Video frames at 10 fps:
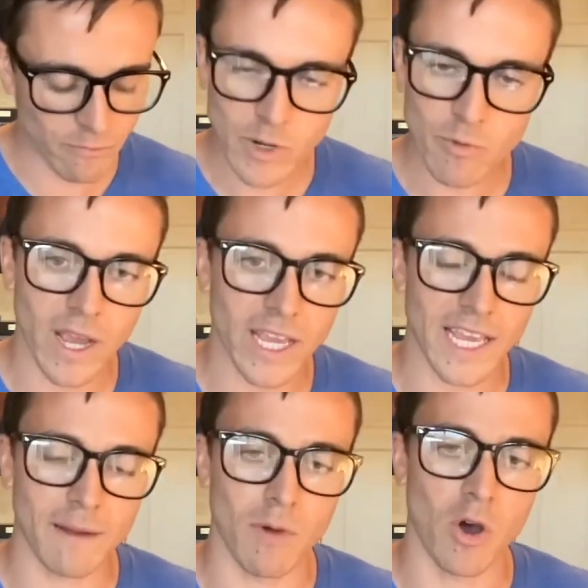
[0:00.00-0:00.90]
every
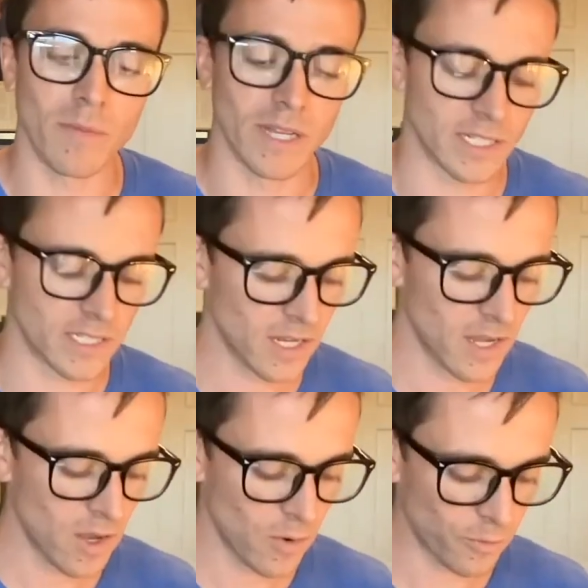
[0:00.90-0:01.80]
waking moment
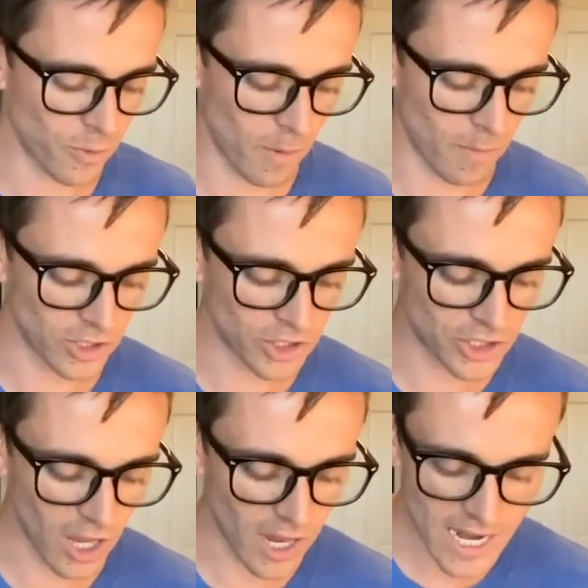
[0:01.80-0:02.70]
from
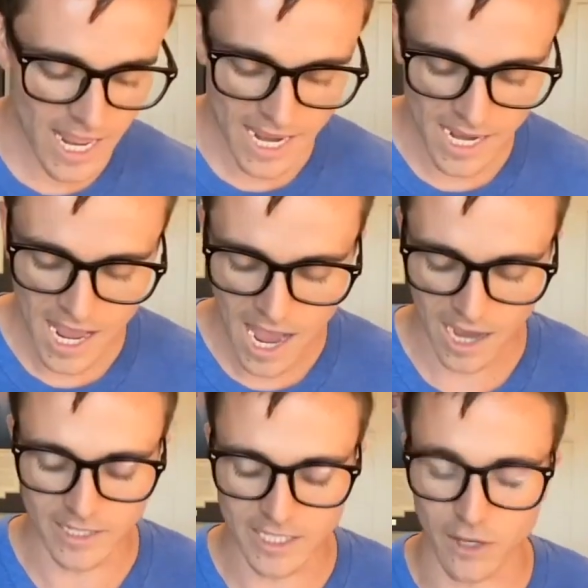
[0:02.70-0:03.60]
Sunday
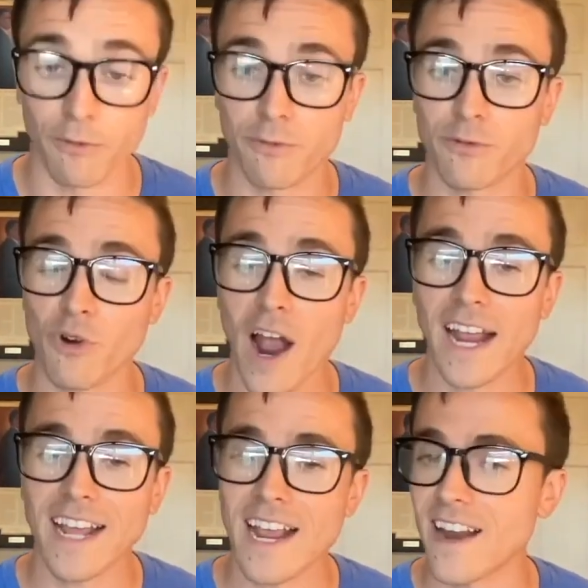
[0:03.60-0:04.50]
until
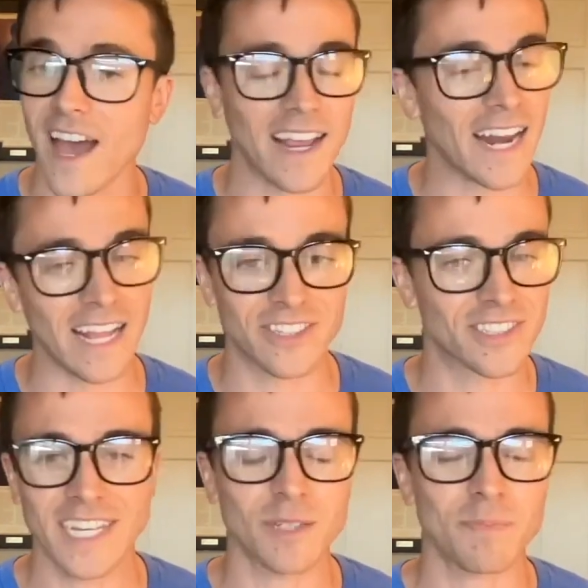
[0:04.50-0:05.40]
Friday night at
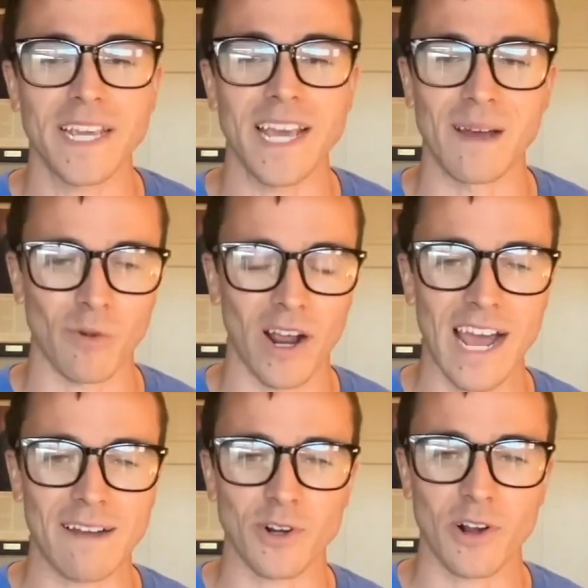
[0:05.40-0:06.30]
6 p.m., right
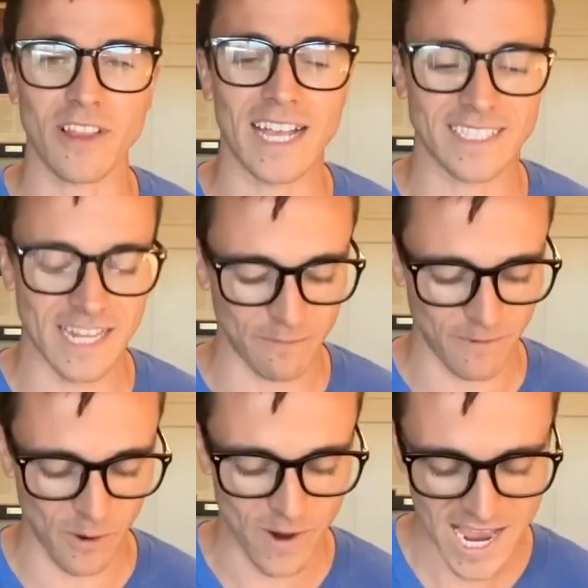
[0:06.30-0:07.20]
after our last
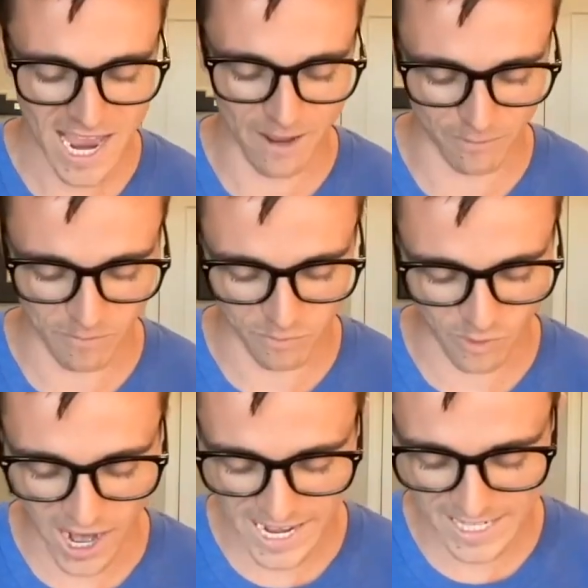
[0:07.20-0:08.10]
info. And from
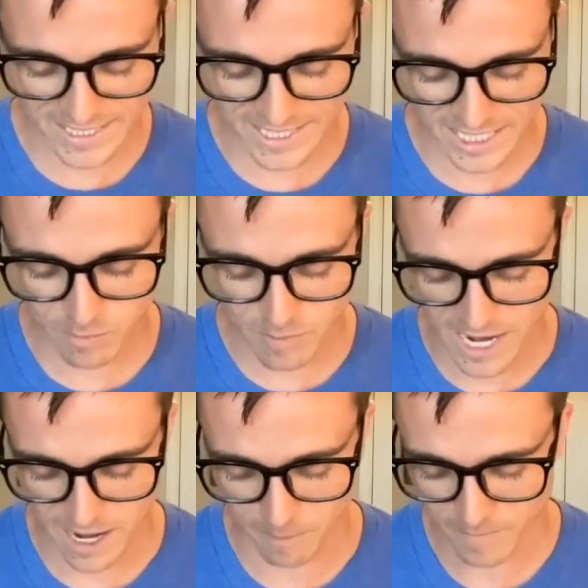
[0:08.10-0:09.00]
Friday at 6
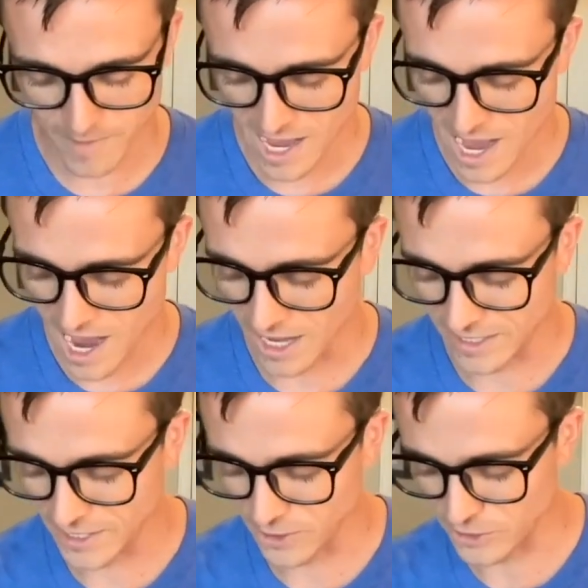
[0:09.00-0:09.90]
p.m.
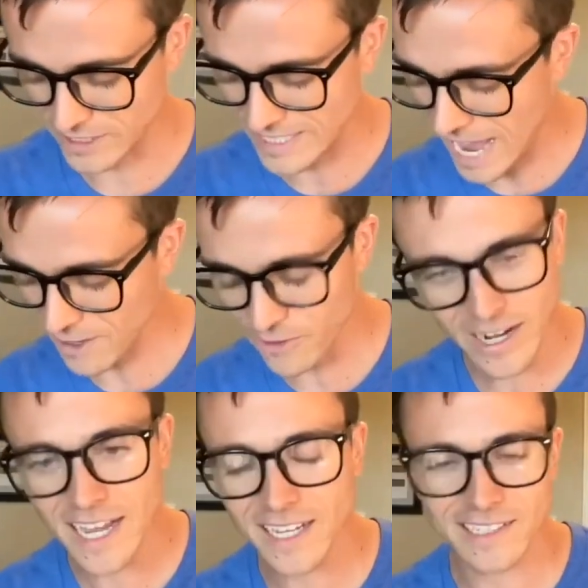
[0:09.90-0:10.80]
until
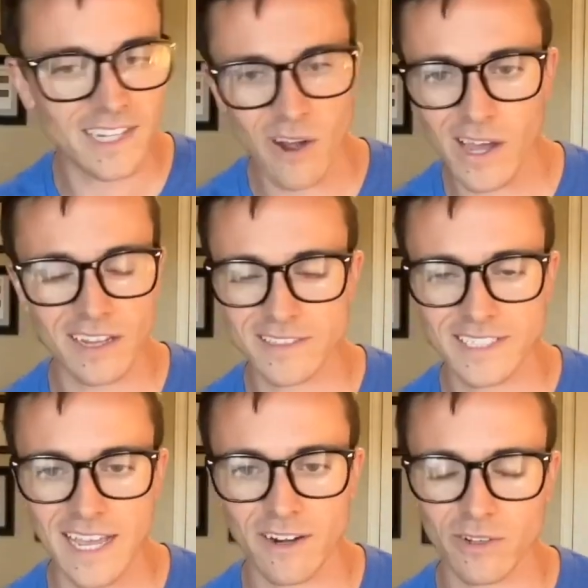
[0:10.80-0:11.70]
Saturday, you know, at
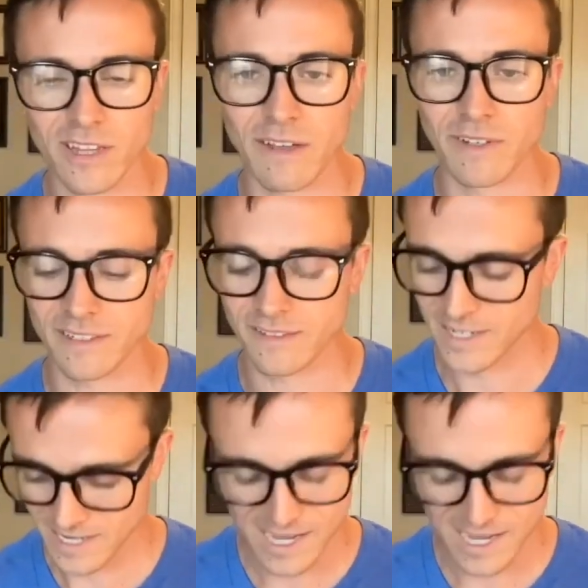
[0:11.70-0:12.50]
10 or 11,